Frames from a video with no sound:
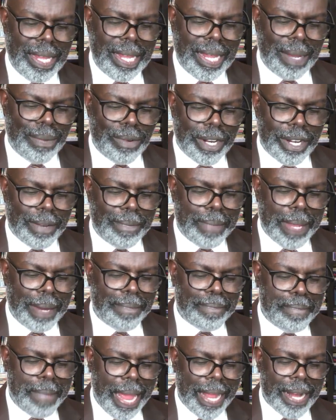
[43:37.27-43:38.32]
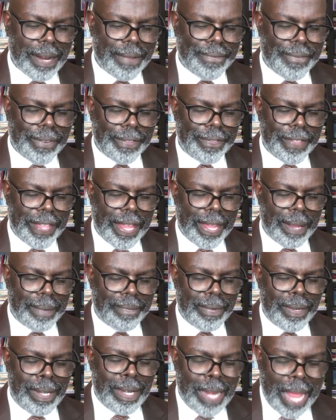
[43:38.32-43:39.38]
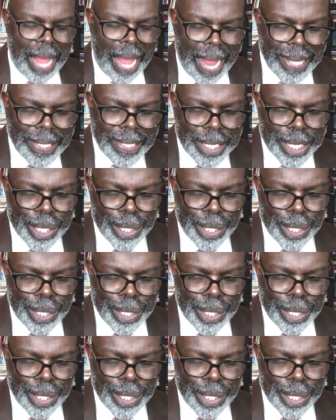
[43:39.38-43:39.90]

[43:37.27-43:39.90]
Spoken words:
It would have been better for them not